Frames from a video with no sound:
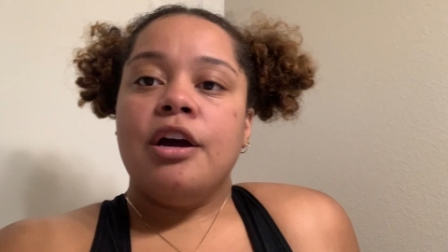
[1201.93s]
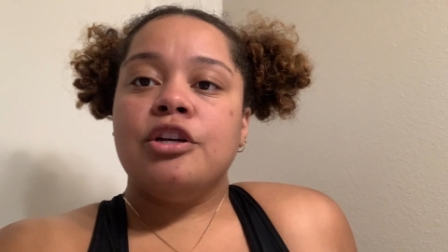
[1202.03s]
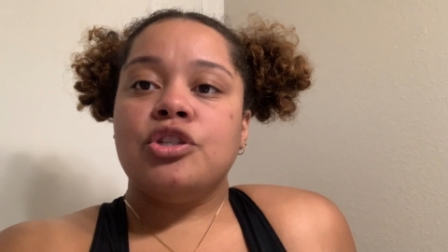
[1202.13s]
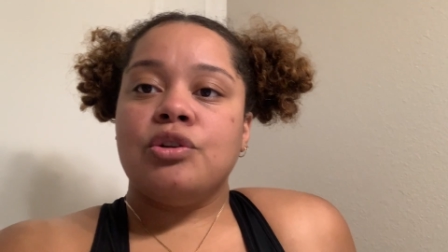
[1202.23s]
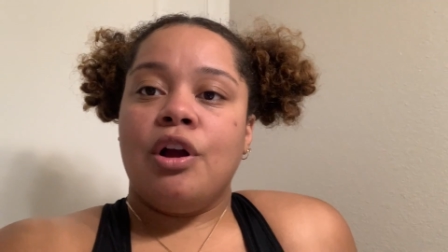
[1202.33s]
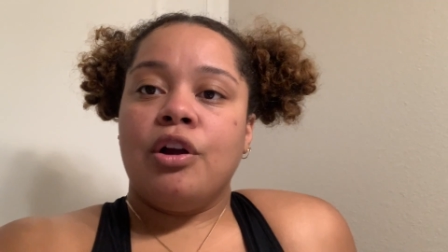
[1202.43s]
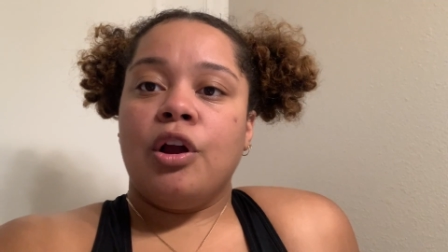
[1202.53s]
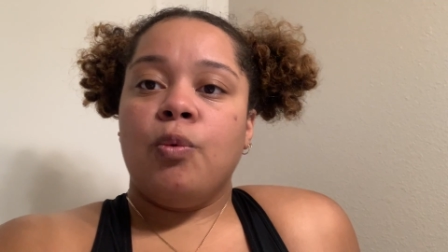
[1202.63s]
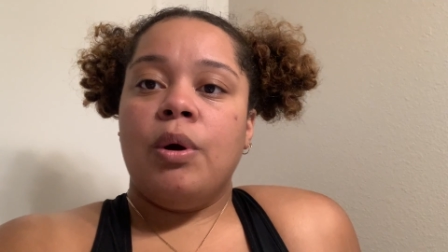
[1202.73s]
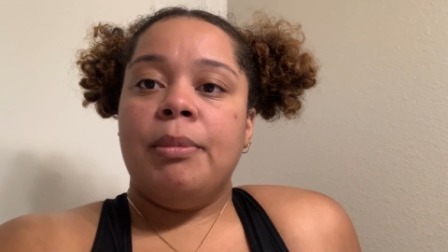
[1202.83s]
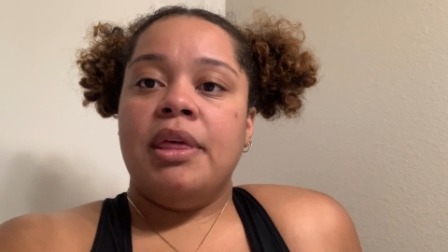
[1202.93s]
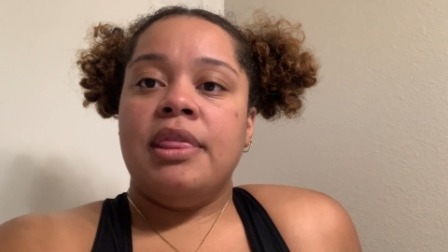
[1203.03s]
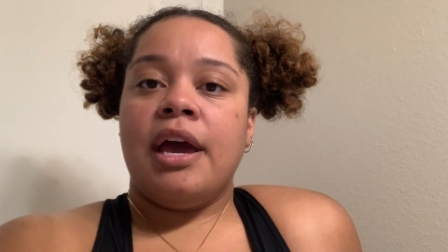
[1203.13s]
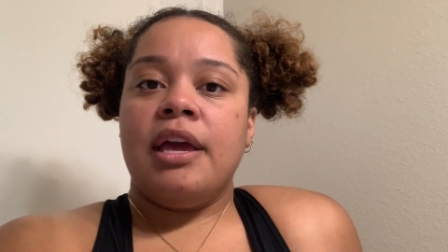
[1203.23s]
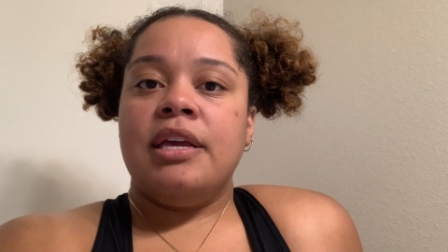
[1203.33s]
a stronger woman
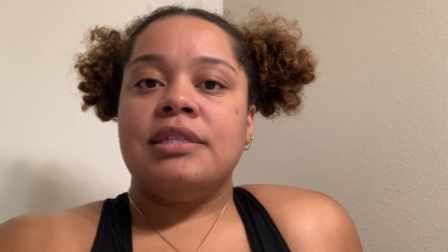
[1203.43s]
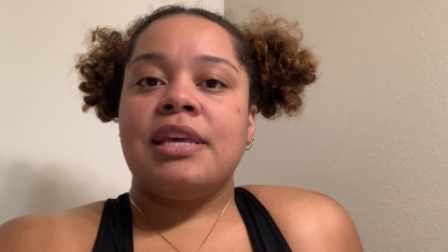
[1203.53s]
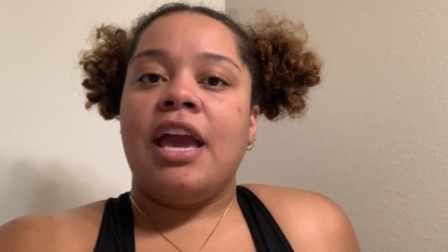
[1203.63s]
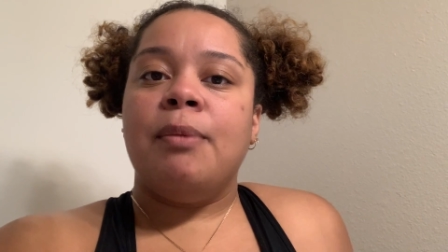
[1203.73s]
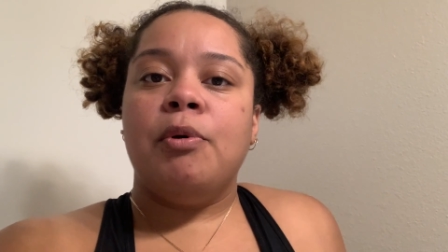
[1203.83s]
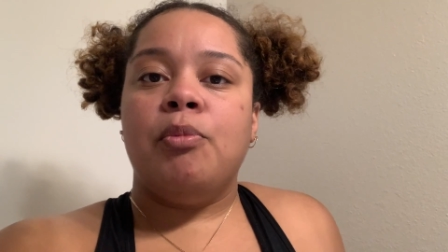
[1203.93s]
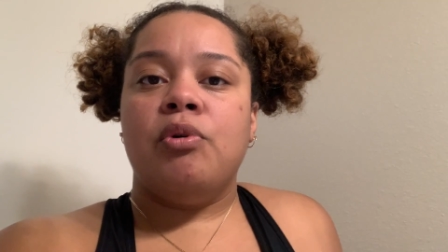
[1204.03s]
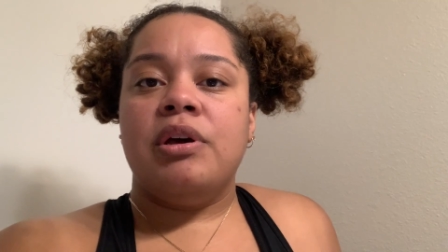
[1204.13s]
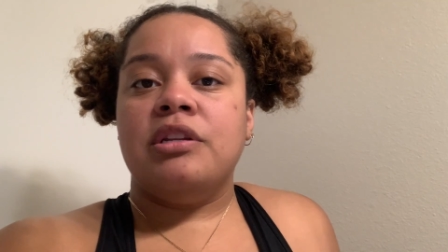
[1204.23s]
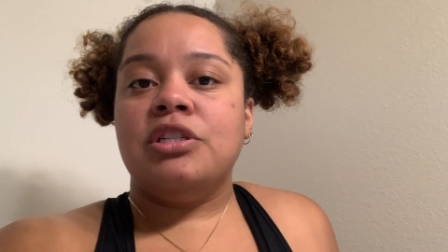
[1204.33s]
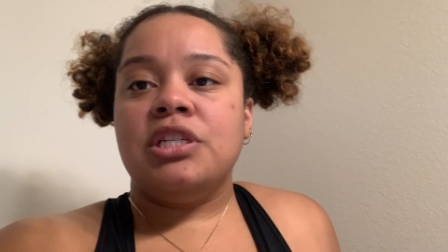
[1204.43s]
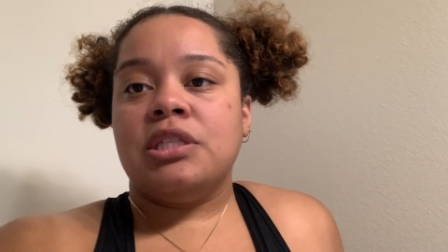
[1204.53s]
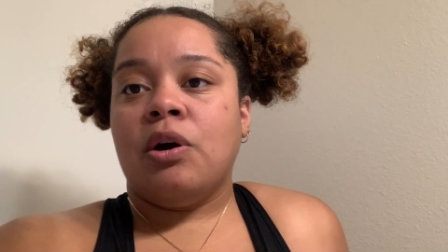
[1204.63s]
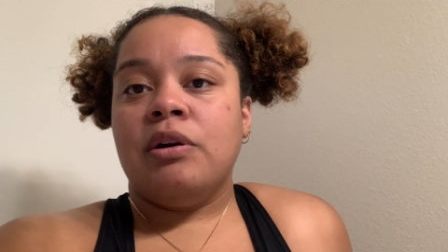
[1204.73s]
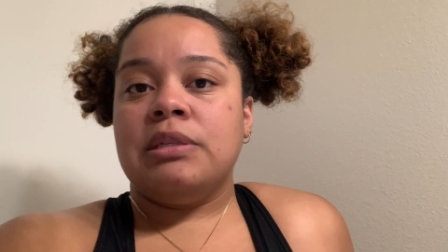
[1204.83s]
that is capable. And she's
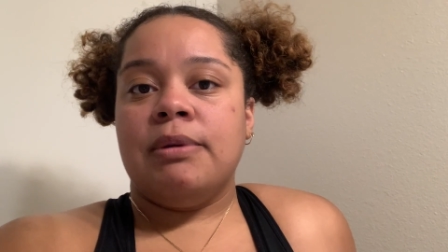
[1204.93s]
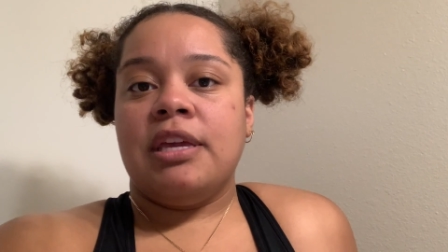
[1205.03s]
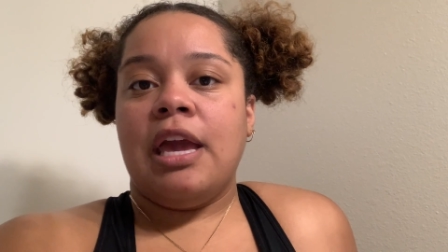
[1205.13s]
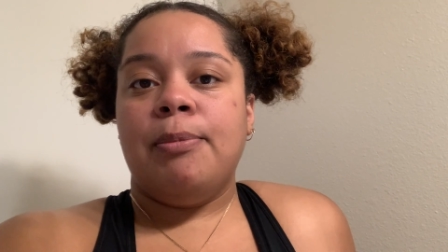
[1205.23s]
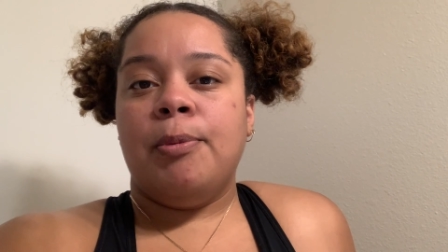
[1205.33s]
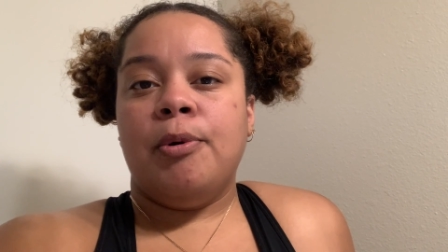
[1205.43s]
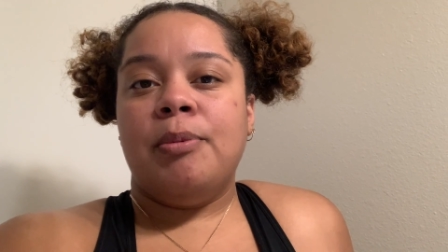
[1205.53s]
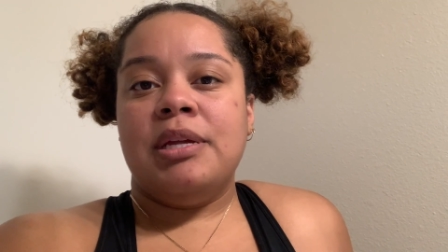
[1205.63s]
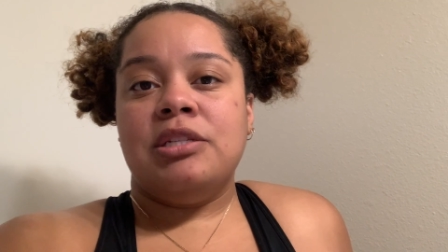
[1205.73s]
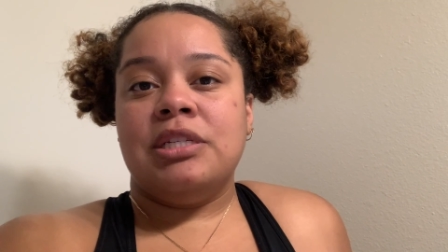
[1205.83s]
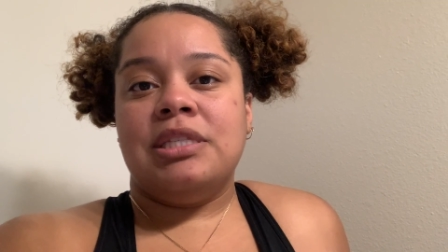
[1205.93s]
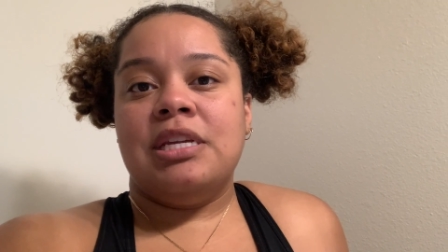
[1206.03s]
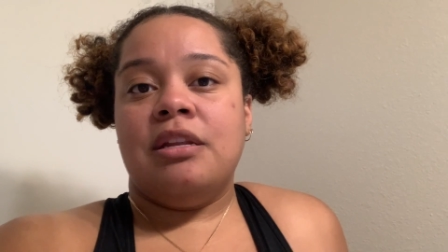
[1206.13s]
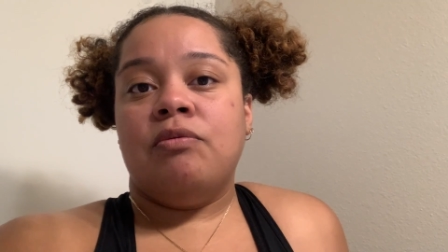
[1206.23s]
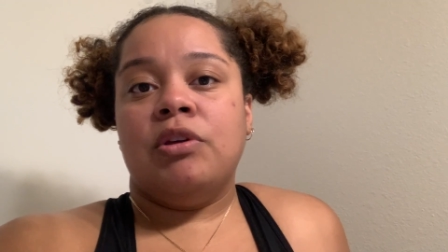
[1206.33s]
always been capable, but just
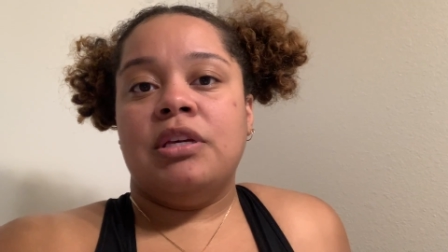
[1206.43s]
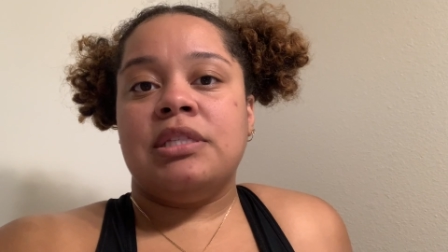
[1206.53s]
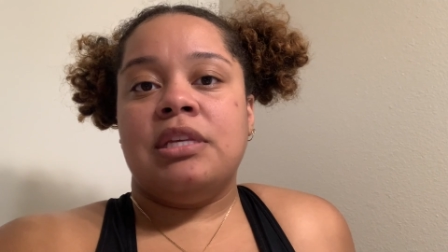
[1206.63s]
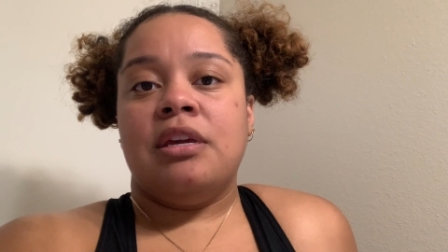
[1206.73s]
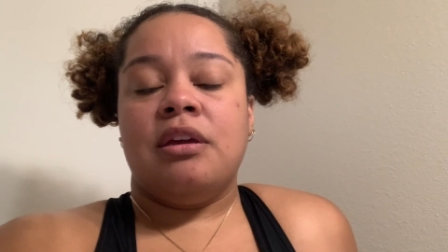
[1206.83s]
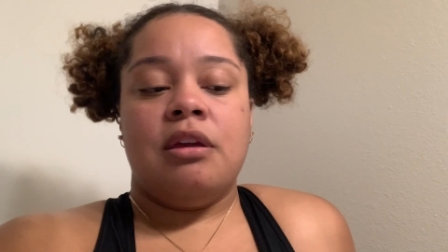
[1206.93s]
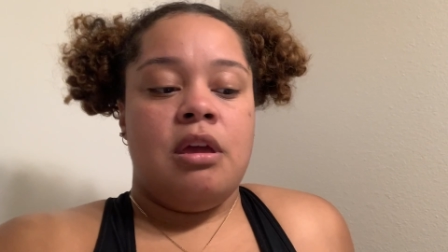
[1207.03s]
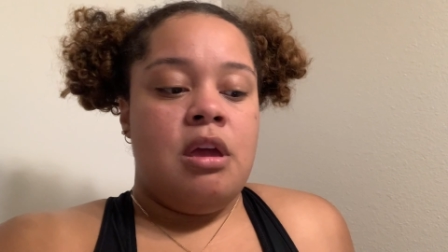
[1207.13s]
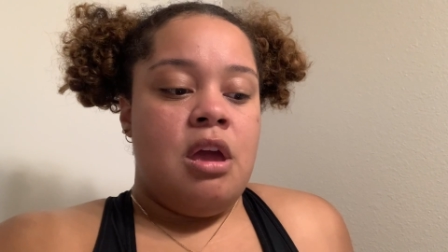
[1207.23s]
didn't really see it.